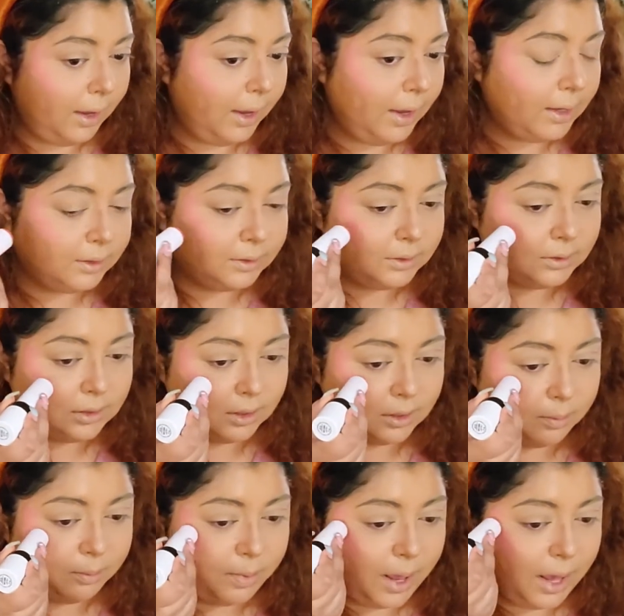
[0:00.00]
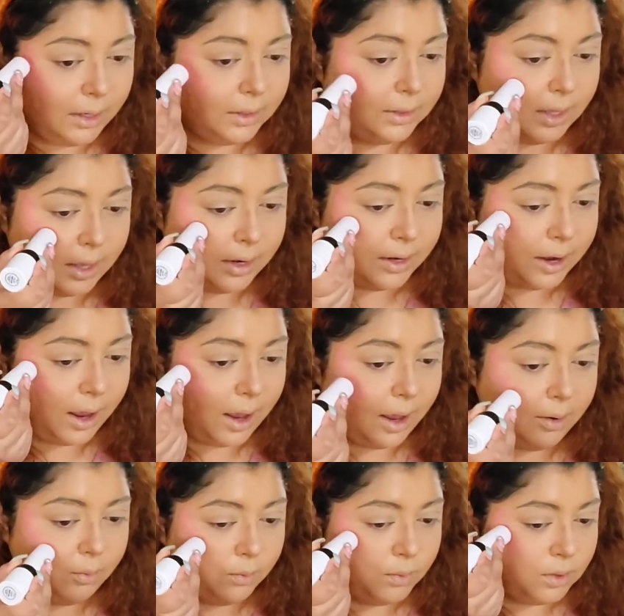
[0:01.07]
And back then
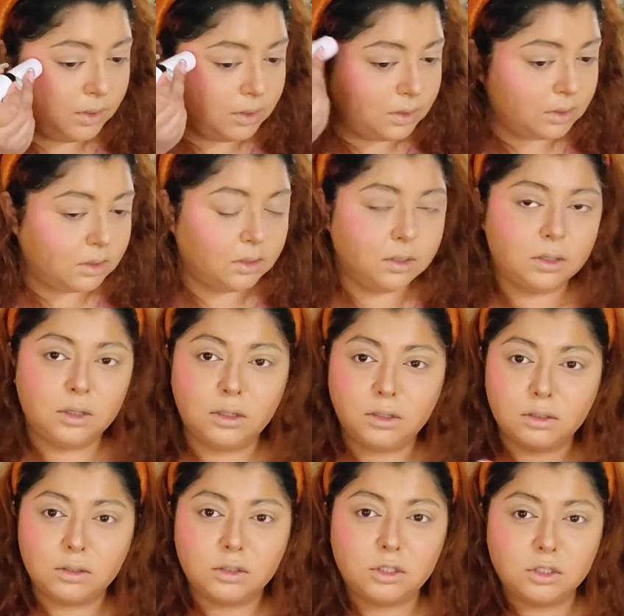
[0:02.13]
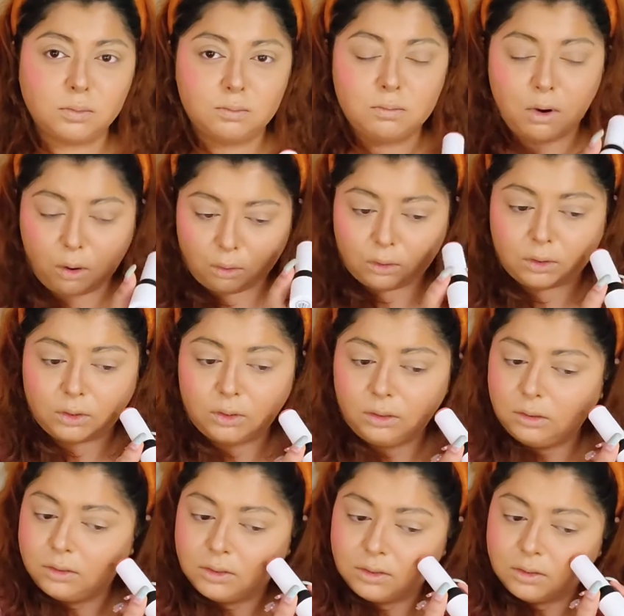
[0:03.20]
I was uh,
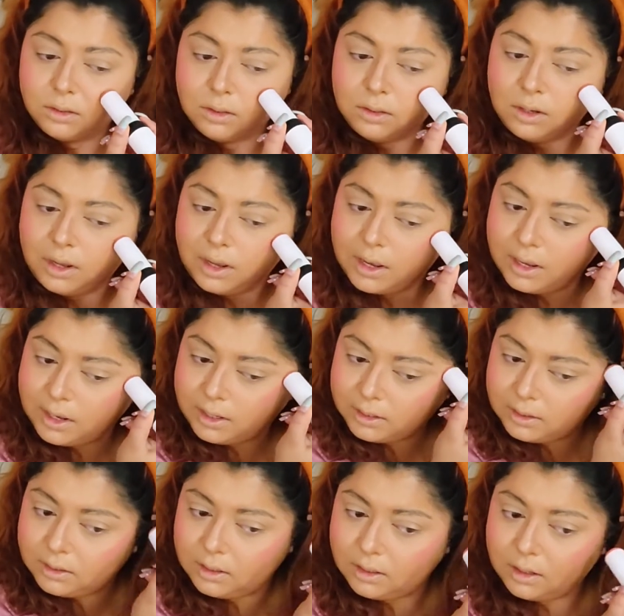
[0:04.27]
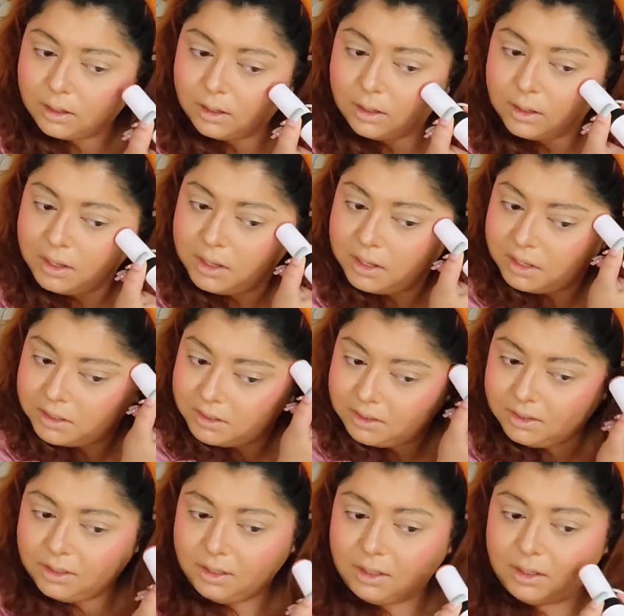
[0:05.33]
smaller, and uh,
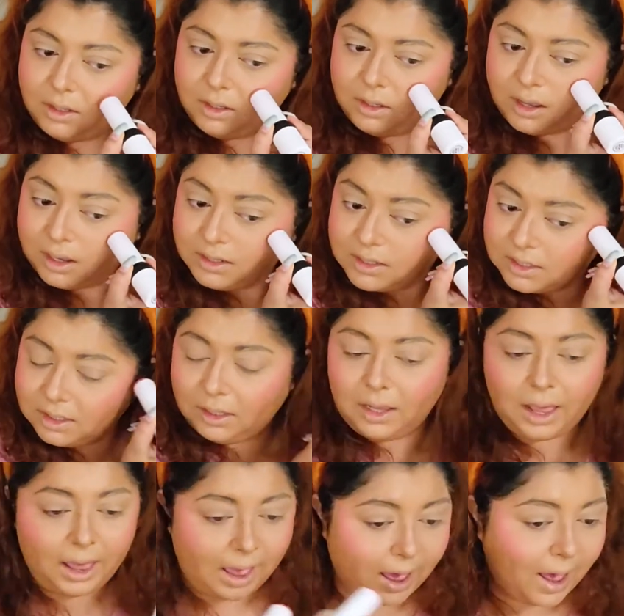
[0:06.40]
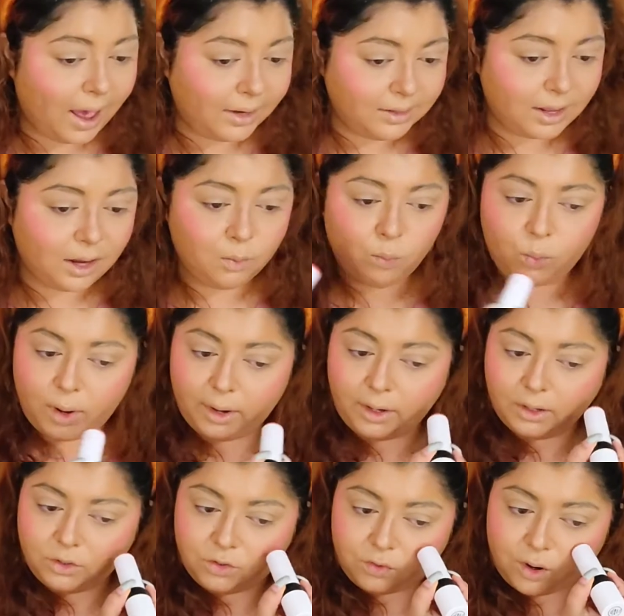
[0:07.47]
the I still had that
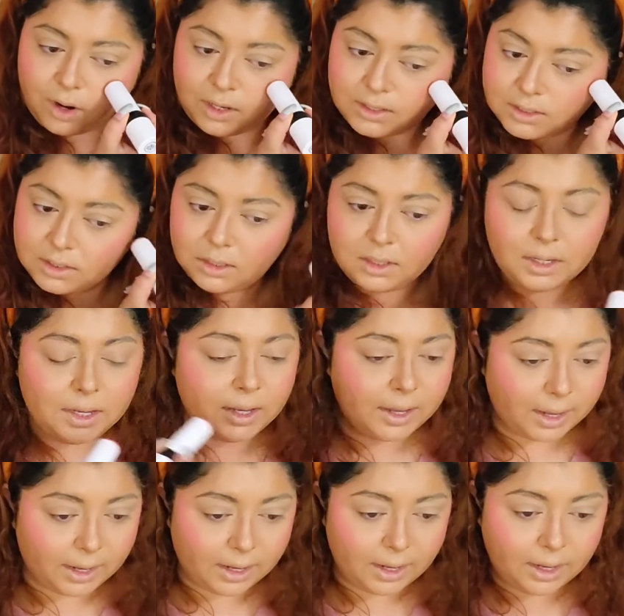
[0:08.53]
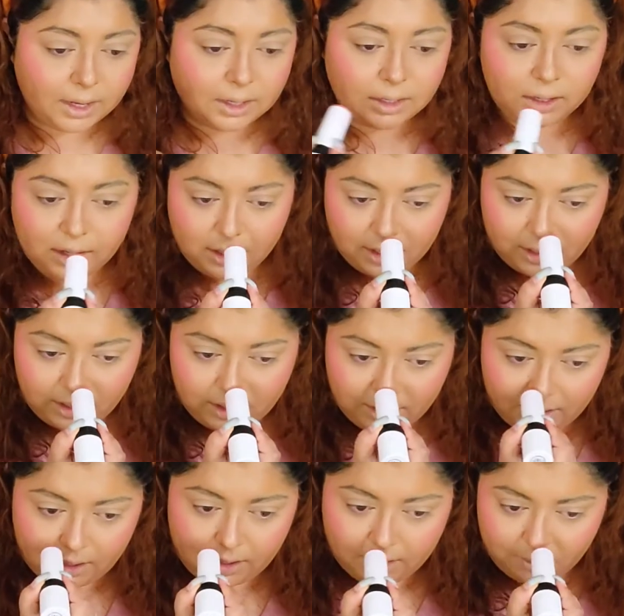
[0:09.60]
wedding dress in
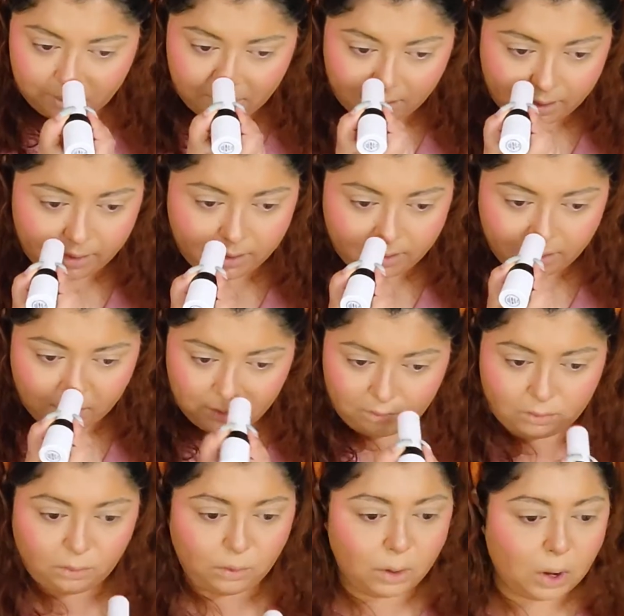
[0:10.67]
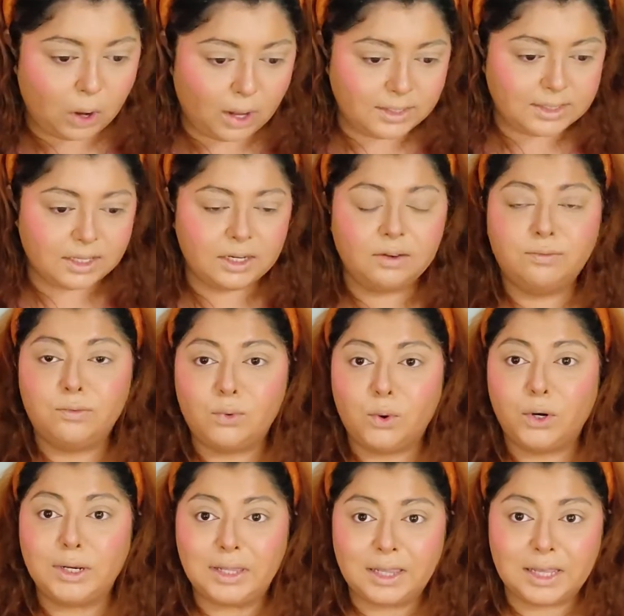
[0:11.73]
hidden in my closet
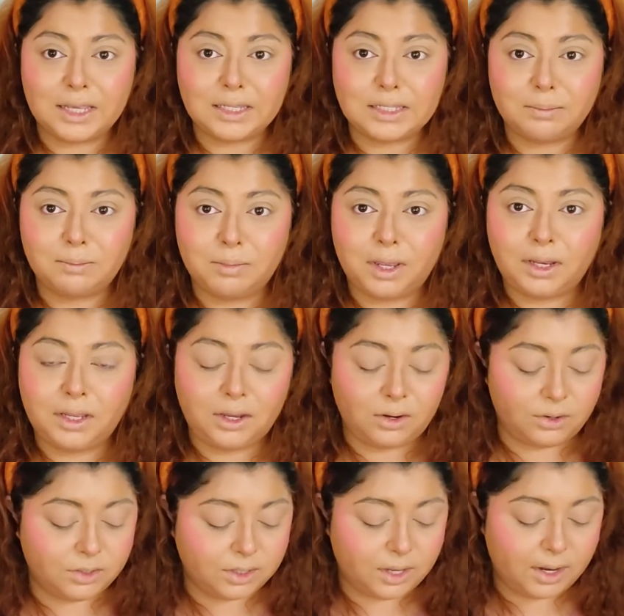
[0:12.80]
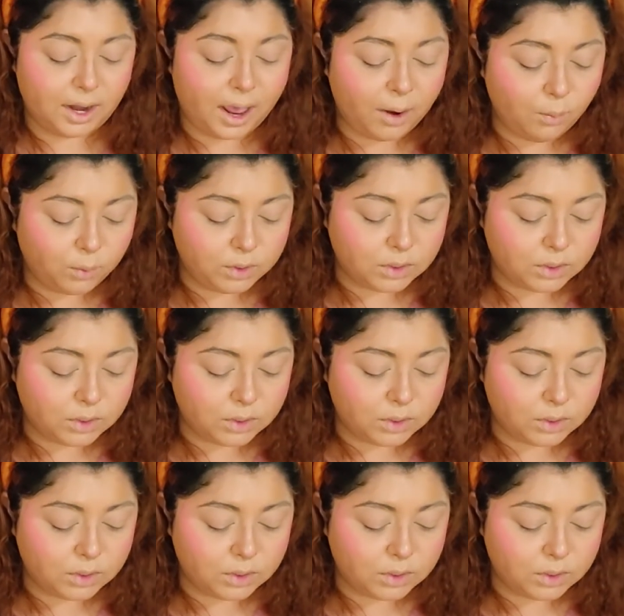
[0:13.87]
for this many years, and I